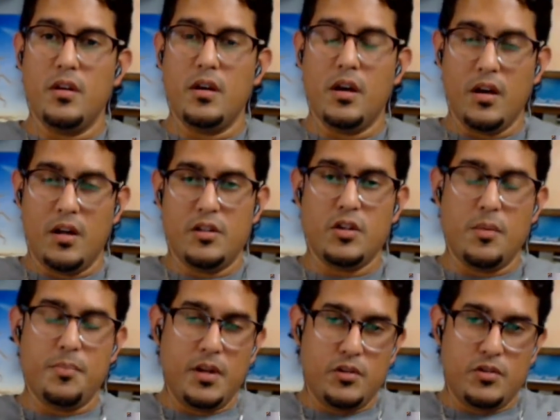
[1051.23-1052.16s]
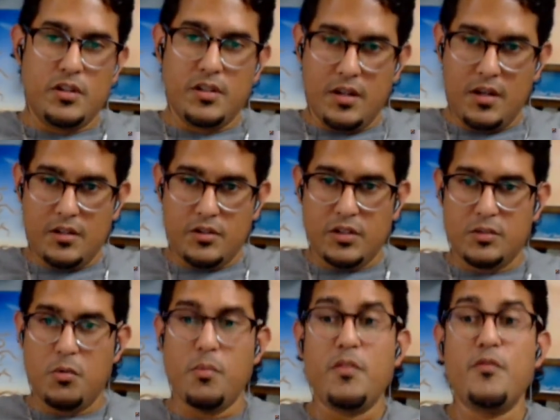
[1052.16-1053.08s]
upon a
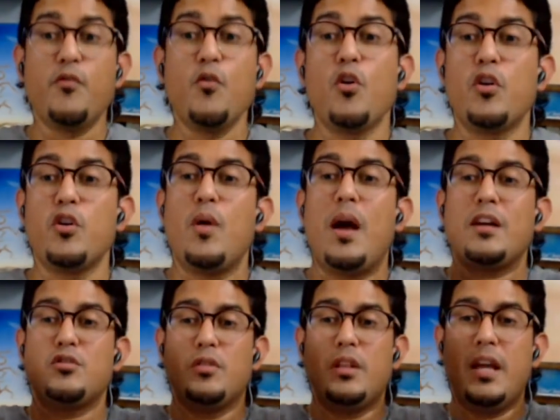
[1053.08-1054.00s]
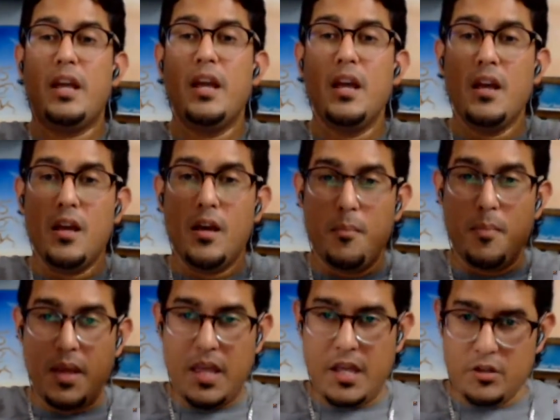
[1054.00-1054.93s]
trustable before you actually
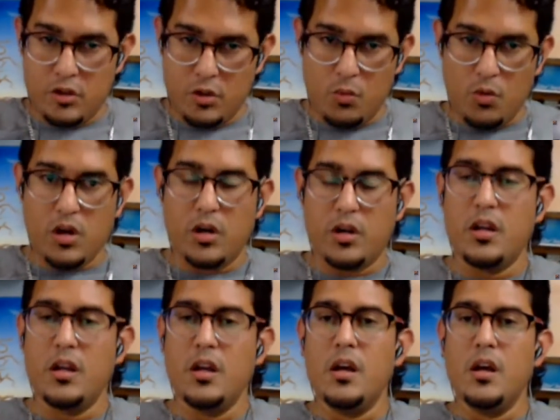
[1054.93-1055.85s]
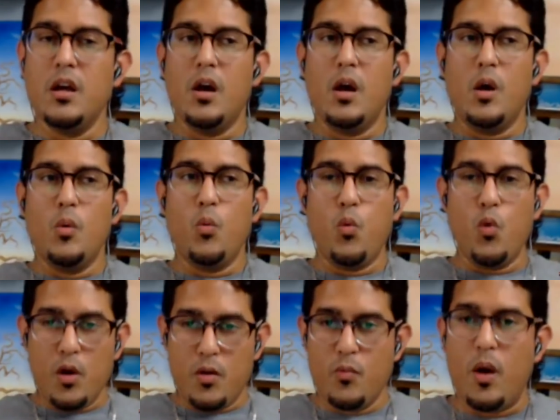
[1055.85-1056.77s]
begin to work
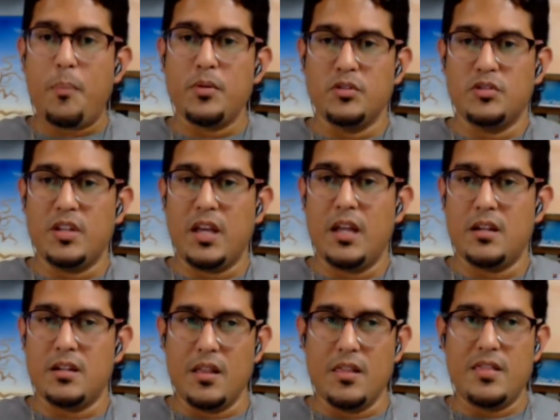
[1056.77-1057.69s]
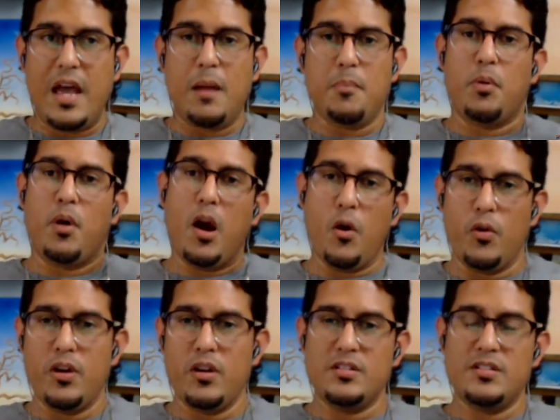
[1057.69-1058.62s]
would represent that
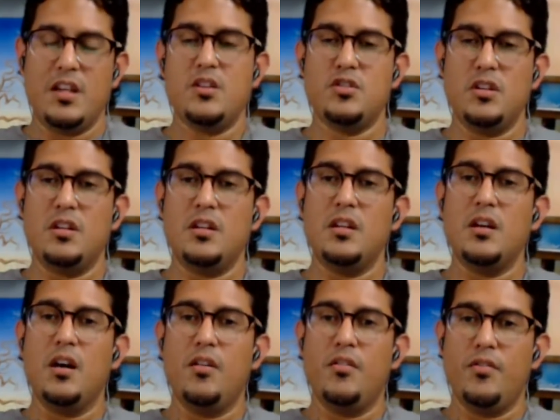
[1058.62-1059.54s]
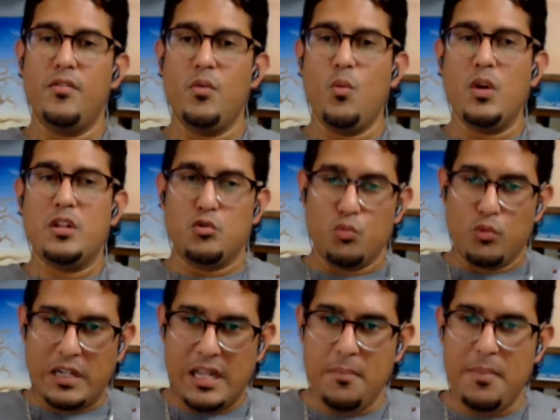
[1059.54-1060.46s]
prioritization of what's
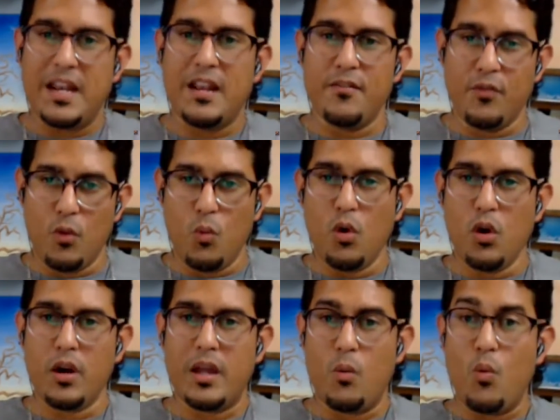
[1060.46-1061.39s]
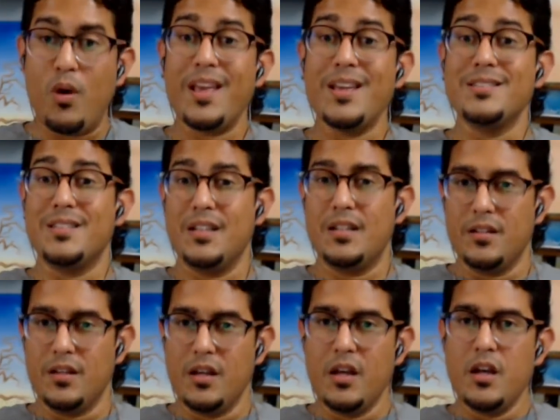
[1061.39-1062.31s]
really meaningful work and what isn't.
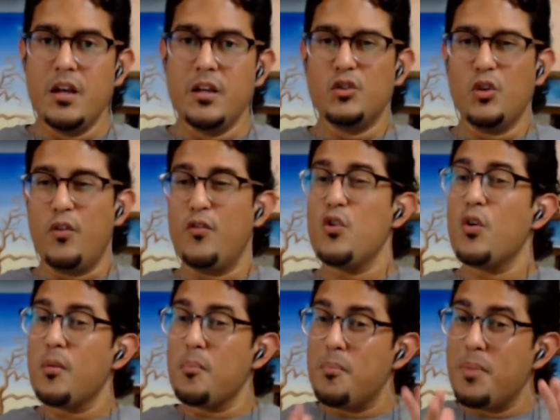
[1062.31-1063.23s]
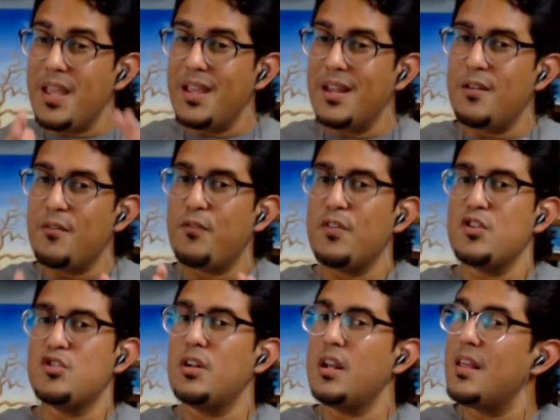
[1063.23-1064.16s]
So if you are being
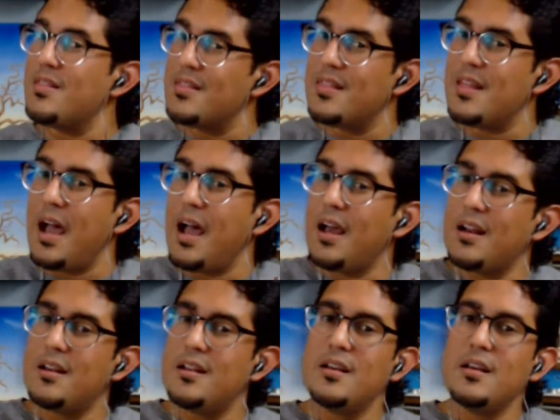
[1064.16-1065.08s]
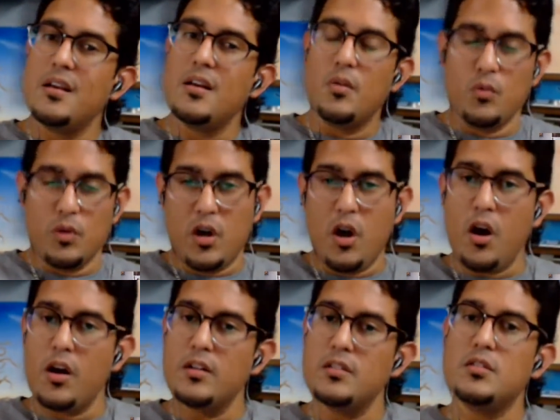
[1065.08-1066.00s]
efficient in that
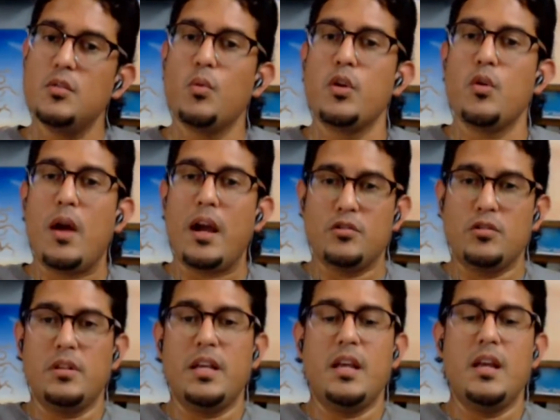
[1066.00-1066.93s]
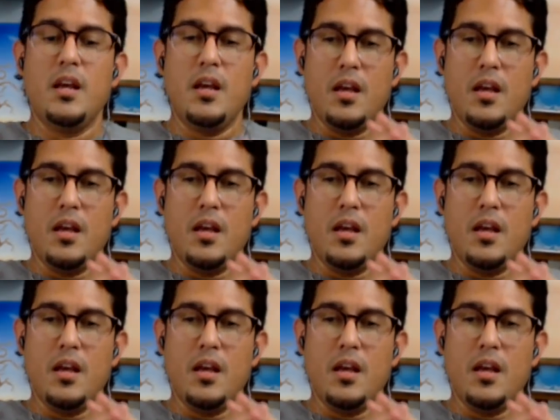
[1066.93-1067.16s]
regards, where you're actually